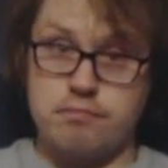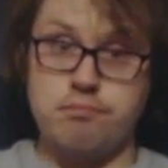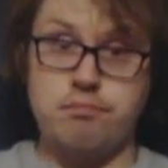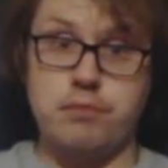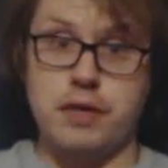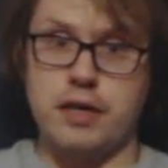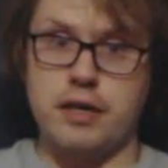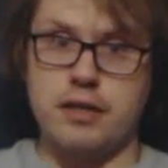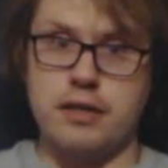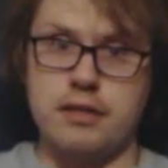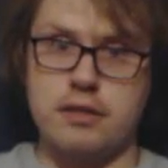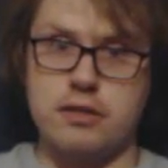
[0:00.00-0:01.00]
but
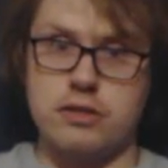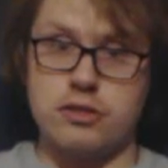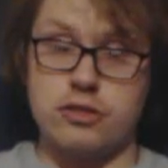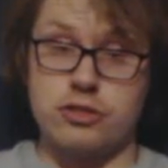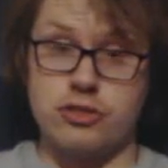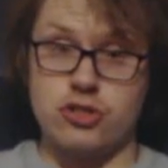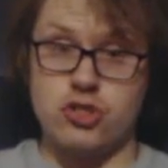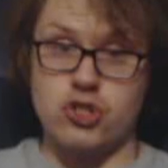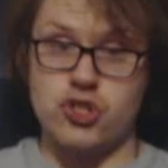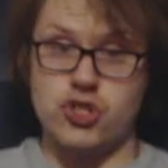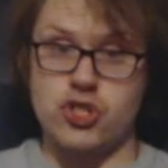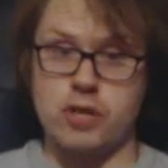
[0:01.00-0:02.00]

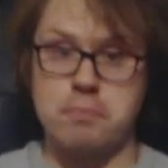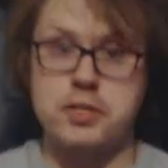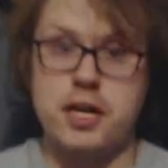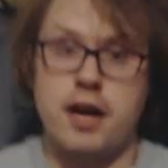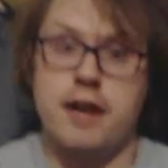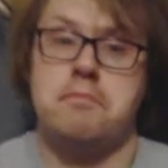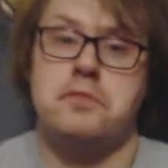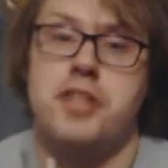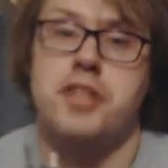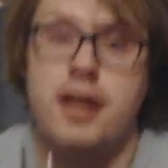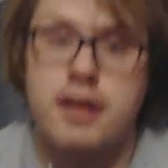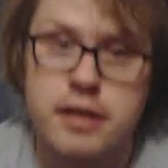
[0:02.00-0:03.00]
sometimes
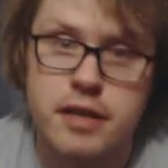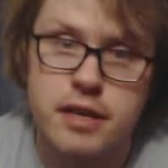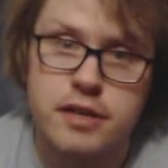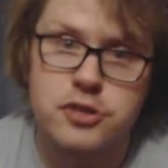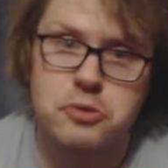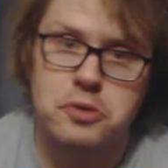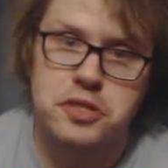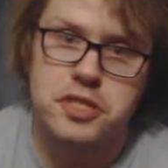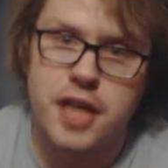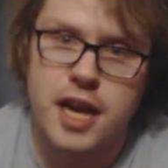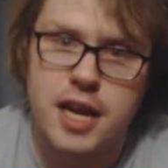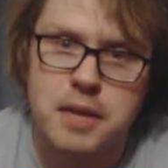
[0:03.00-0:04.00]
that need to
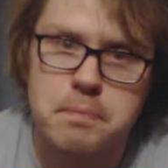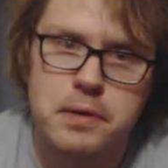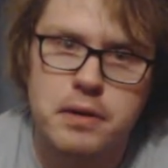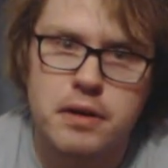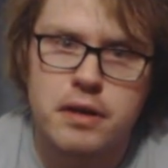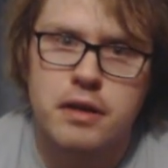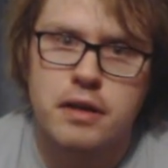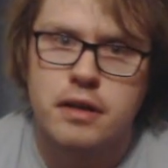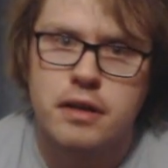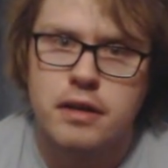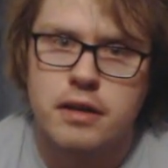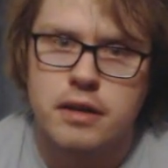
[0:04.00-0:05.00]
escape
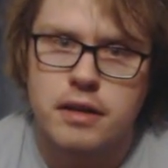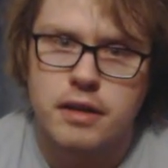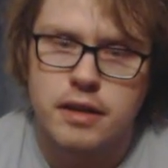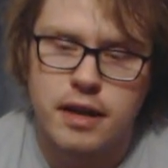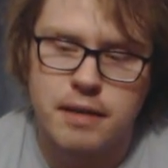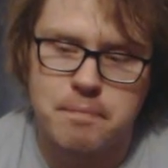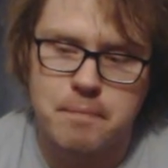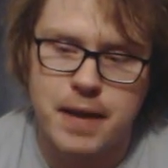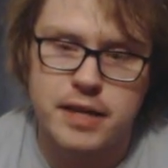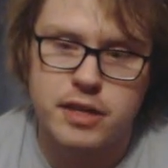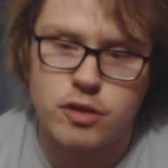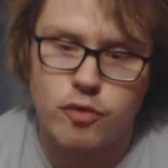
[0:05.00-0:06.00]
can
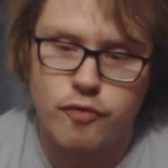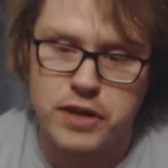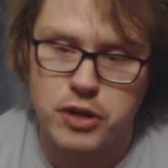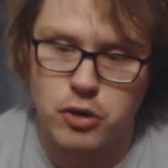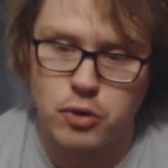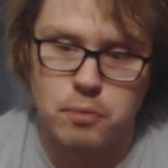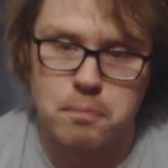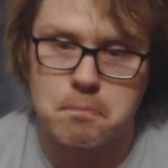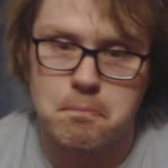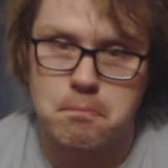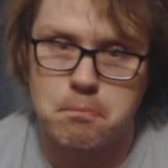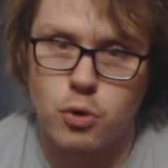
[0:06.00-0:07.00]
make you feel
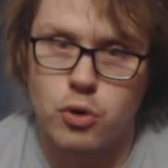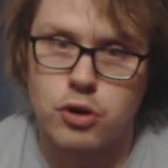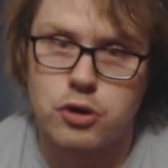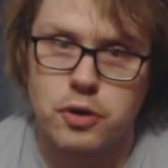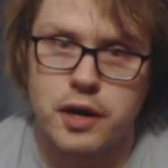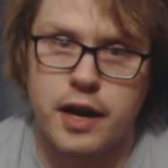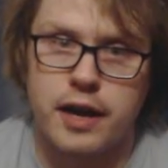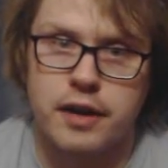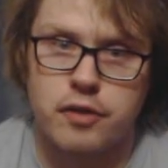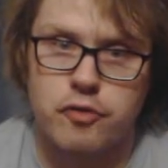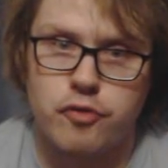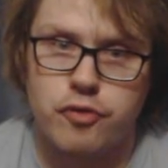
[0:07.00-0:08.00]
more creative.